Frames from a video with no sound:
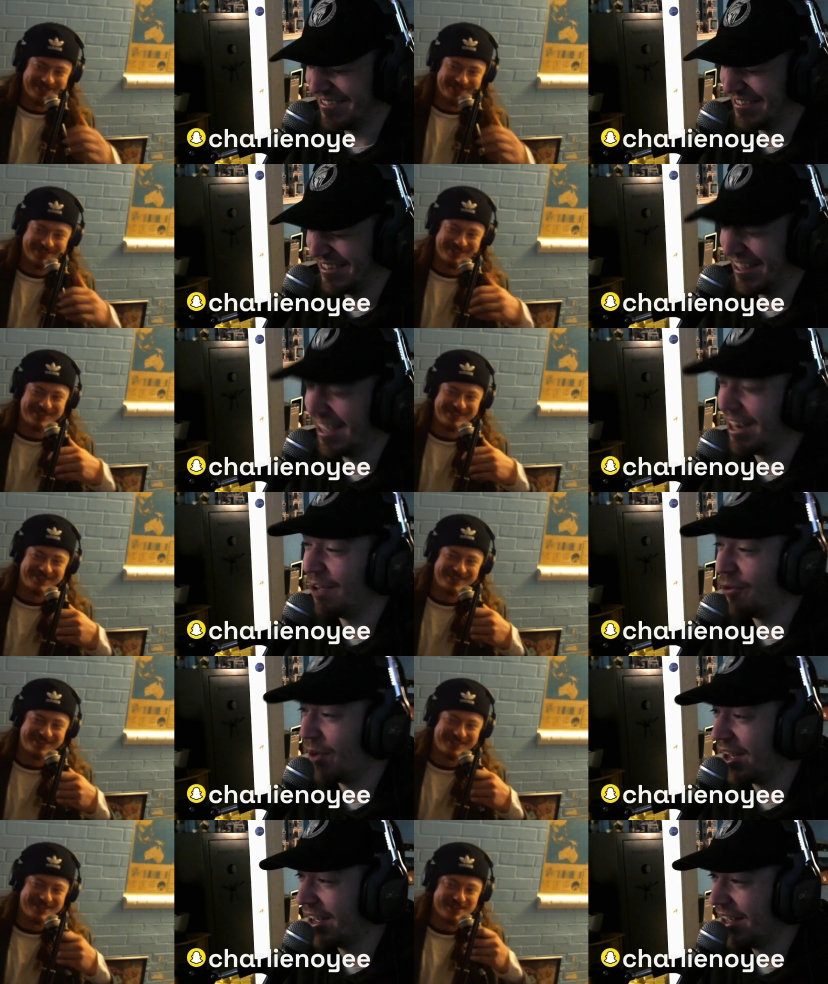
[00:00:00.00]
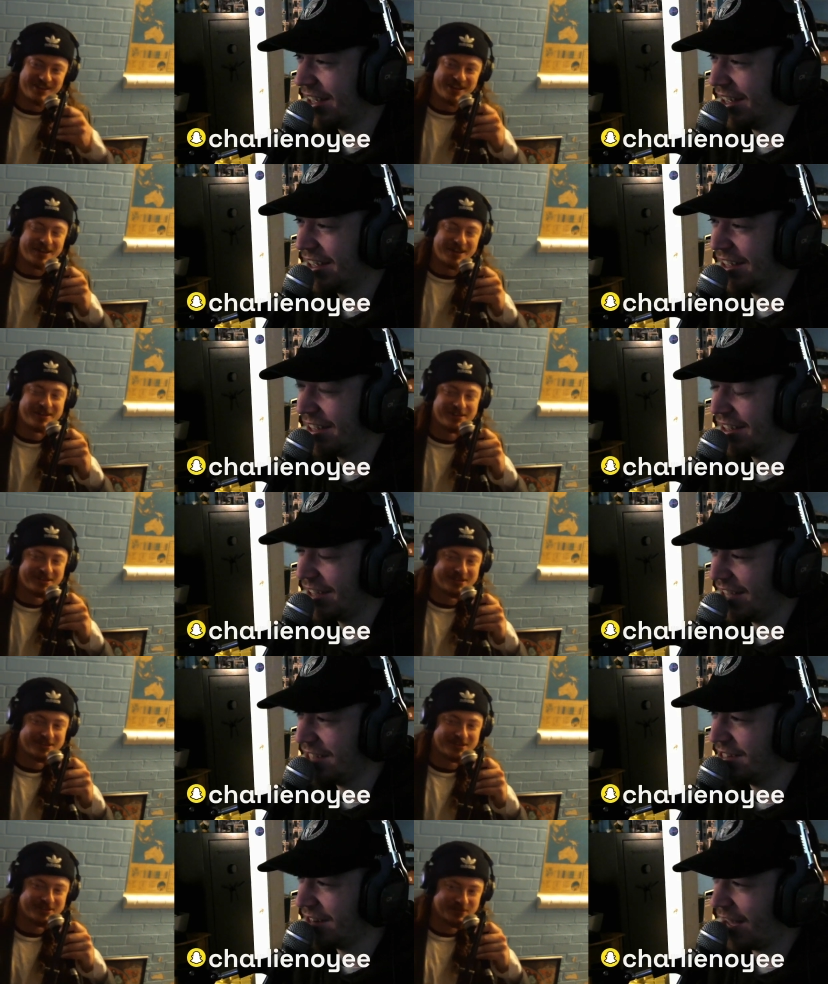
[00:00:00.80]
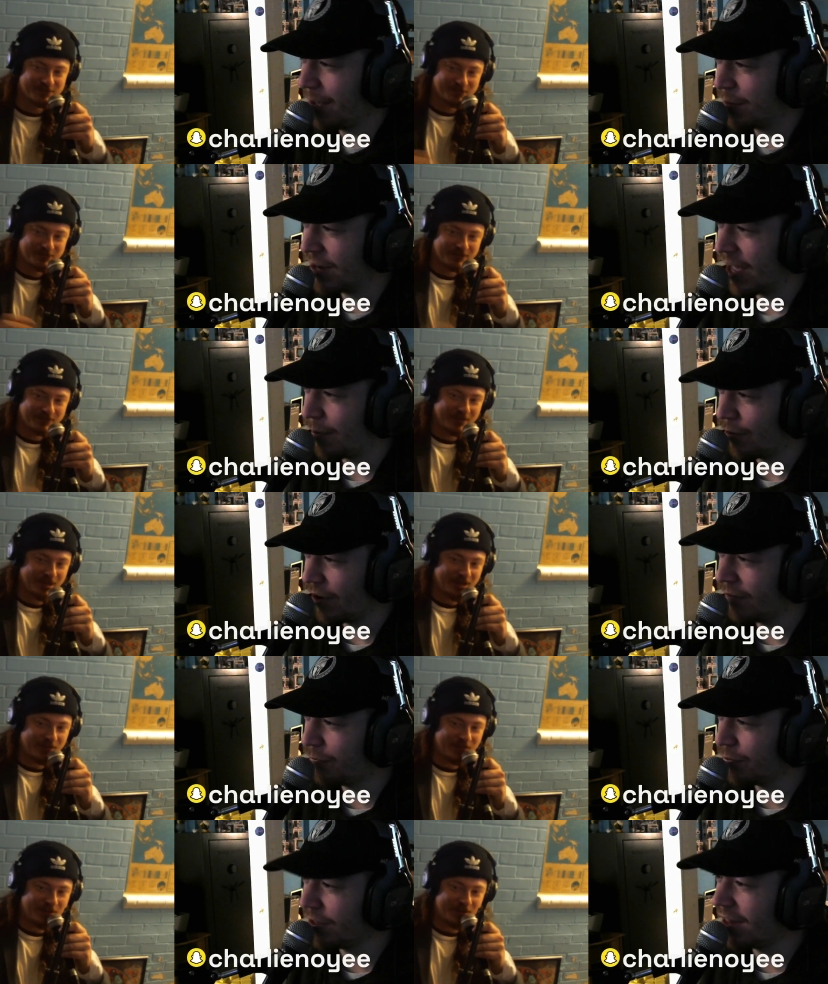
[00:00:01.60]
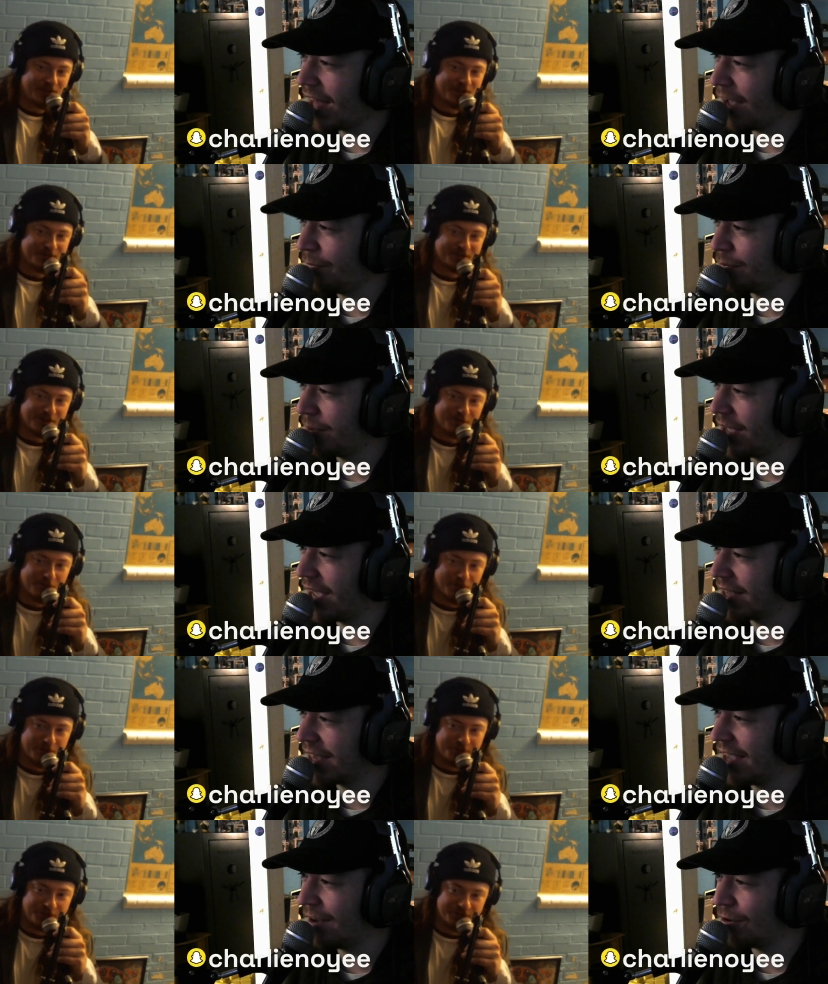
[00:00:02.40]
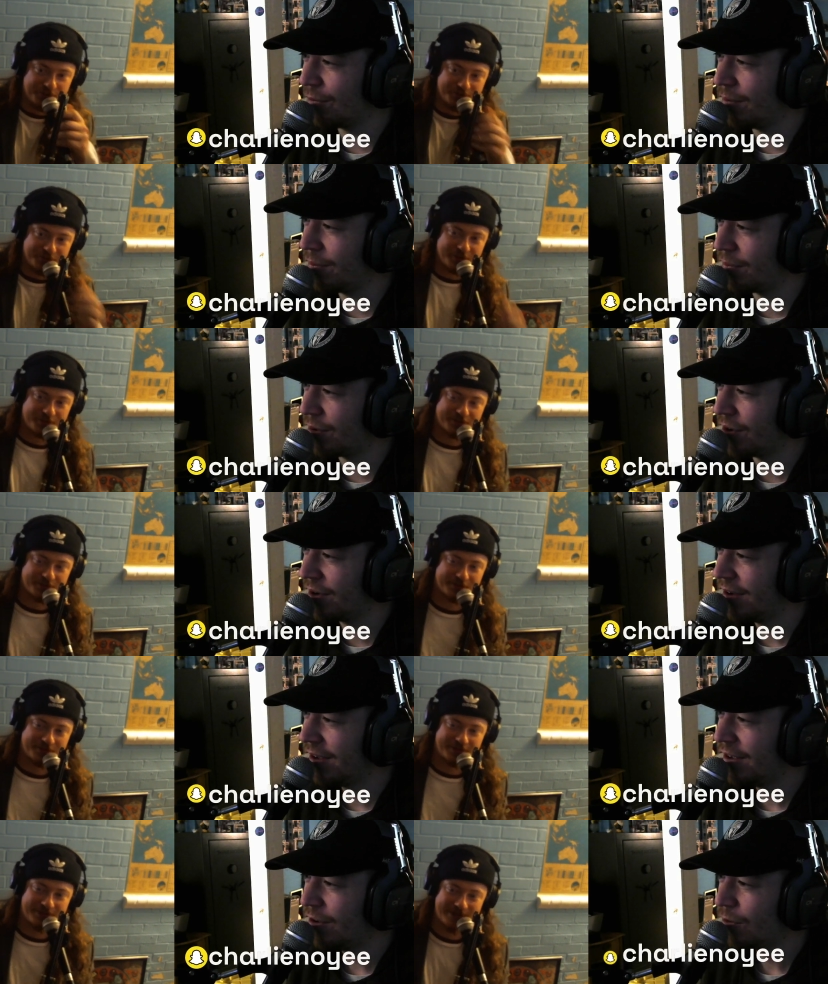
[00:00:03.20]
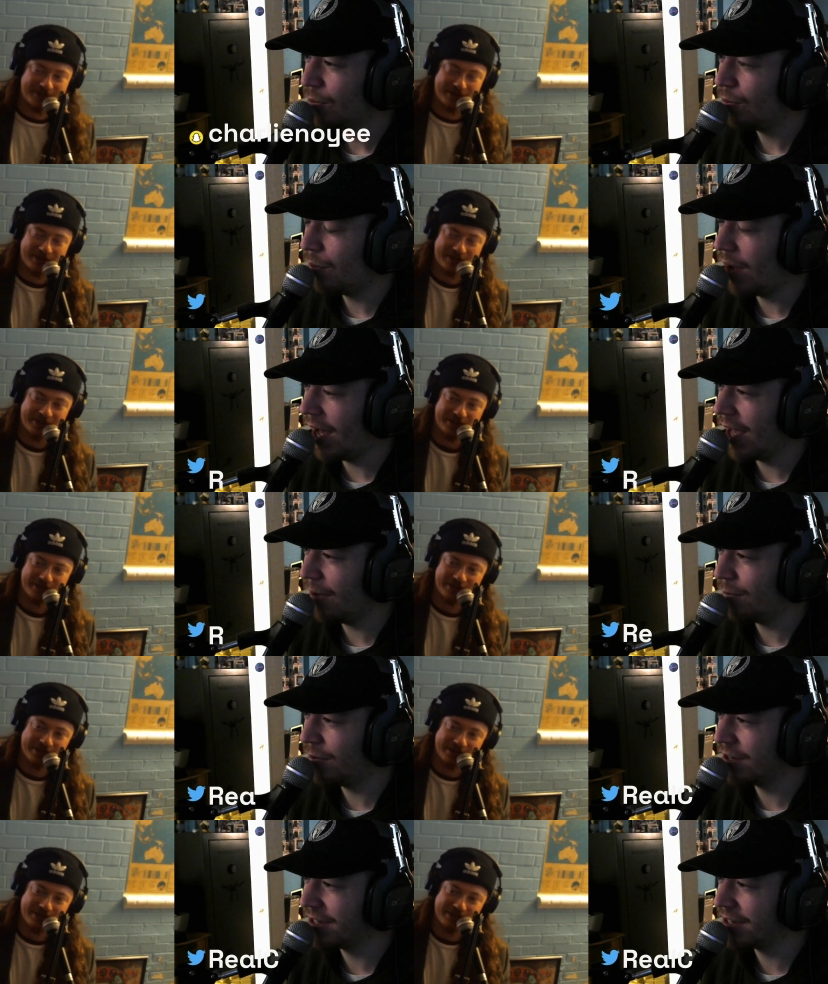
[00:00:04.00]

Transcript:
Speaker 1: anyway, Yeah. he's in Oppenheimer, and for Even the life of me, I can't remember why I wanted to